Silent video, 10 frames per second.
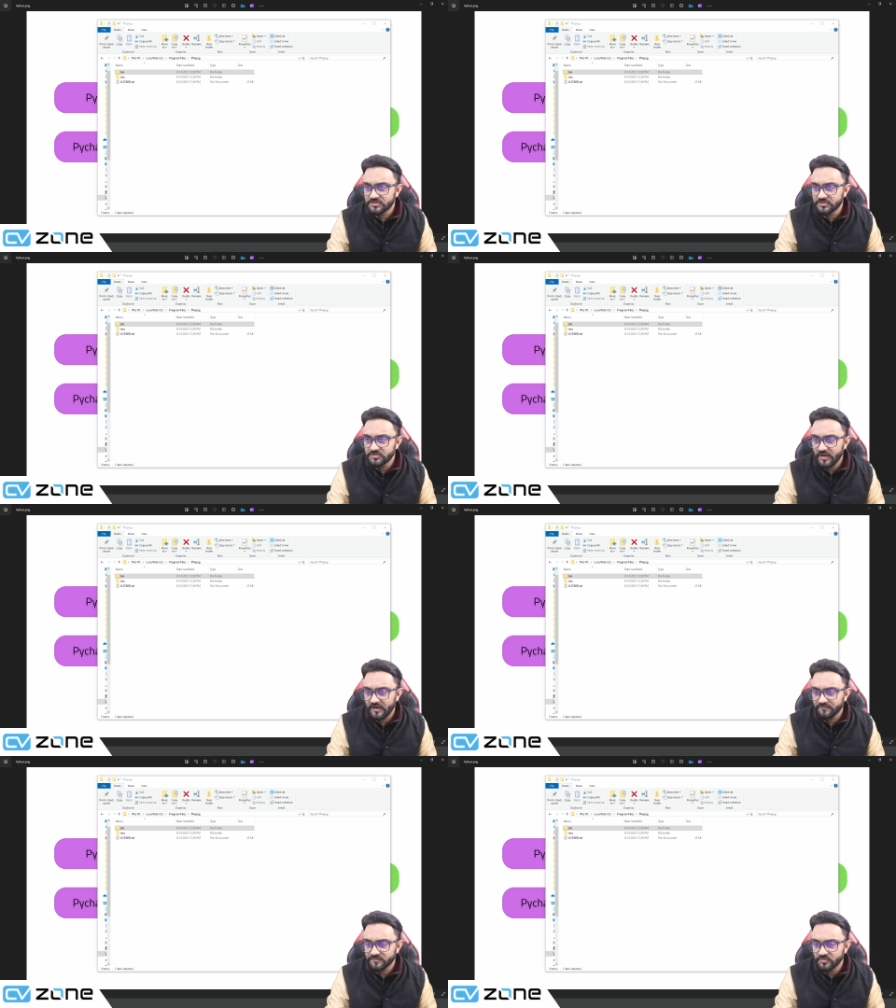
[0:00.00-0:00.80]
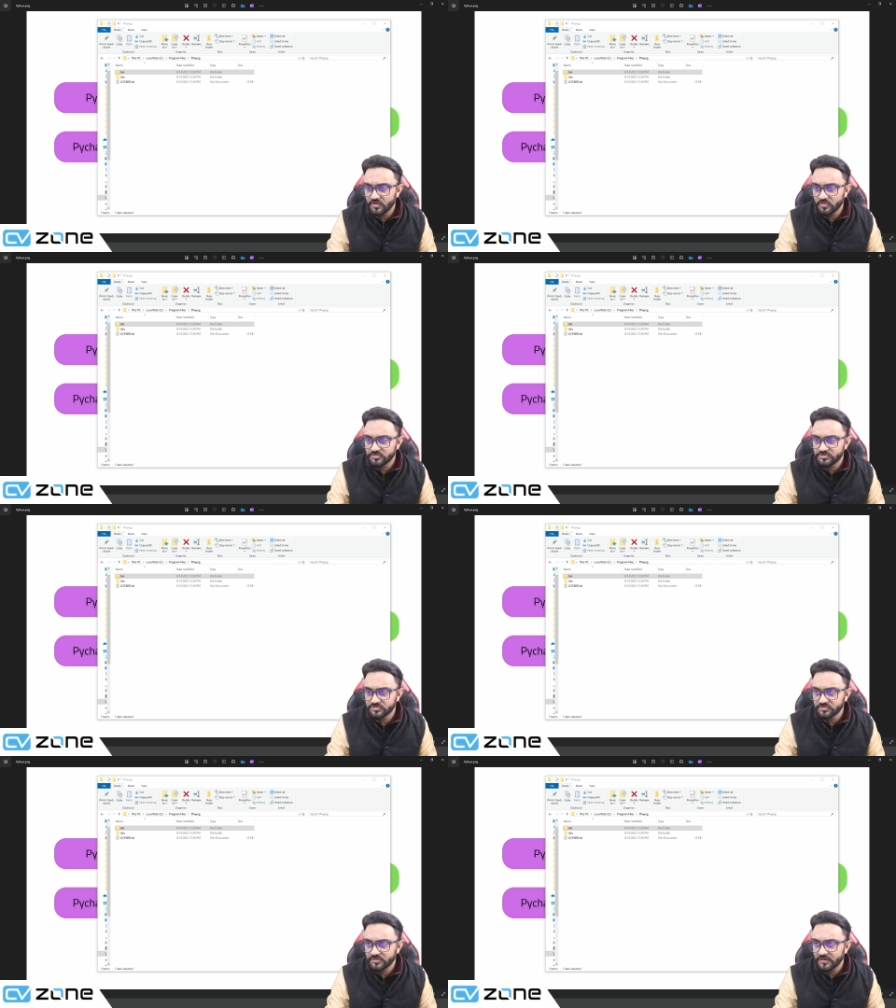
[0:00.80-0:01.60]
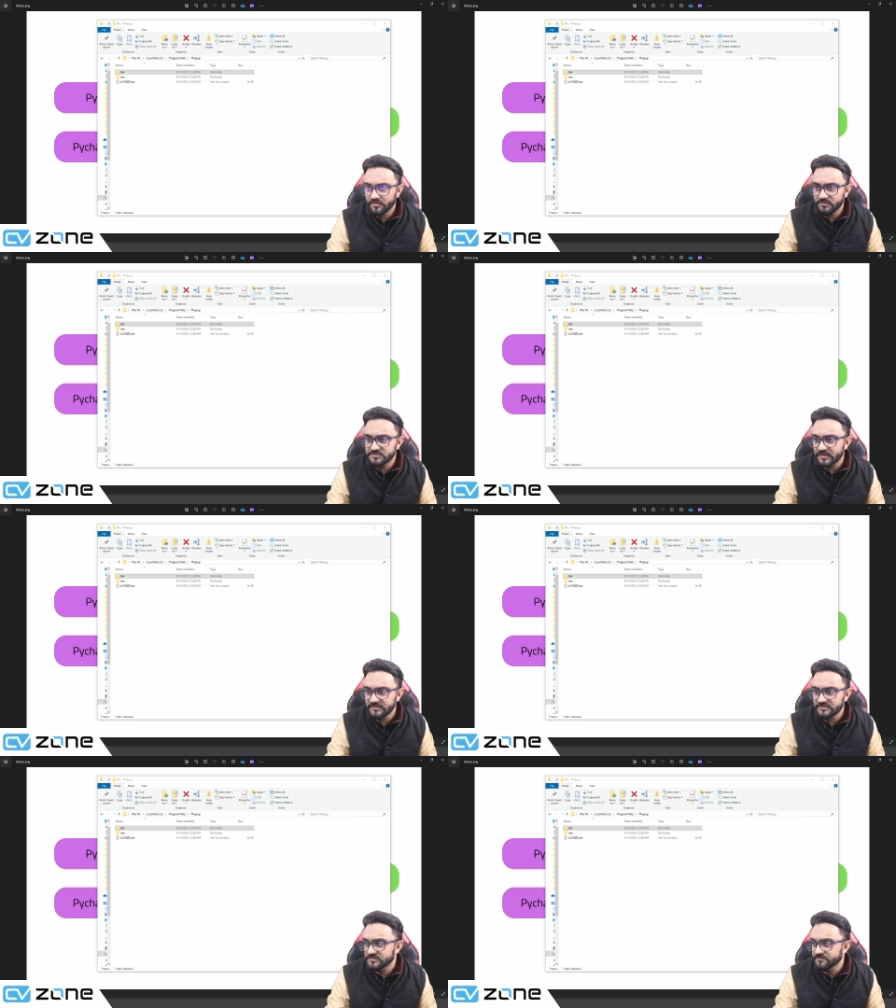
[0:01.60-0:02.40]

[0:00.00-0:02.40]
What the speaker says: you have to go to their website,